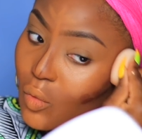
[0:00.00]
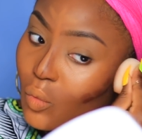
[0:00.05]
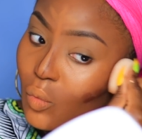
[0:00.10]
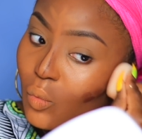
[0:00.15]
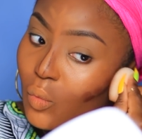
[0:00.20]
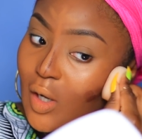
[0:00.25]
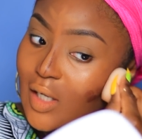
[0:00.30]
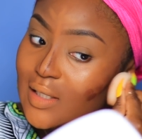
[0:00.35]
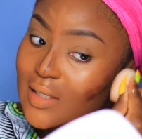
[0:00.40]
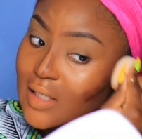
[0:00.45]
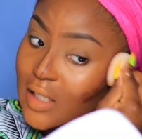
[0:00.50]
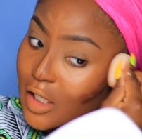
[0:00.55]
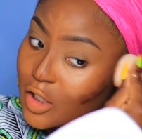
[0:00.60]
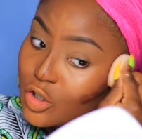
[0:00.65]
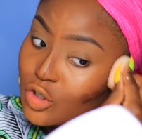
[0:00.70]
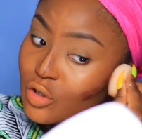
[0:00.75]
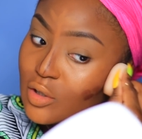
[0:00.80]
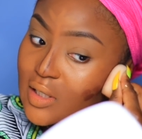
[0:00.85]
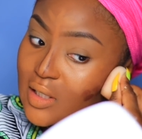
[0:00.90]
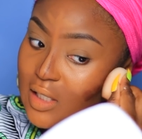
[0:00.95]
what's
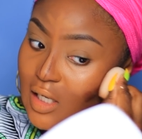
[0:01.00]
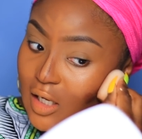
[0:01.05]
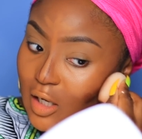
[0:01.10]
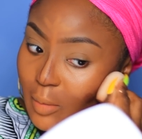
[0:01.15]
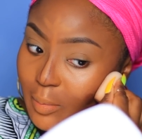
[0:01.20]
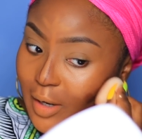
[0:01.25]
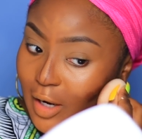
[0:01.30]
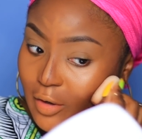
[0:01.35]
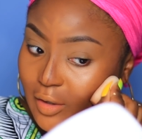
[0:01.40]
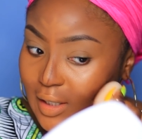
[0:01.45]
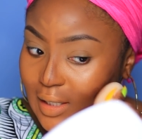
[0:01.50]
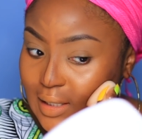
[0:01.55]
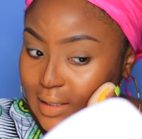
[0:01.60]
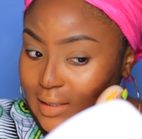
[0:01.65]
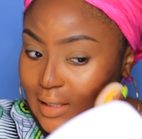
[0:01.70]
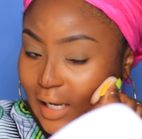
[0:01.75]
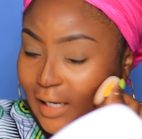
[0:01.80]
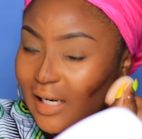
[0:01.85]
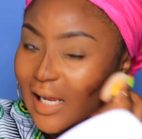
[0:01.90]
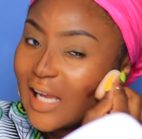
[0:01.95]
interesting about it is that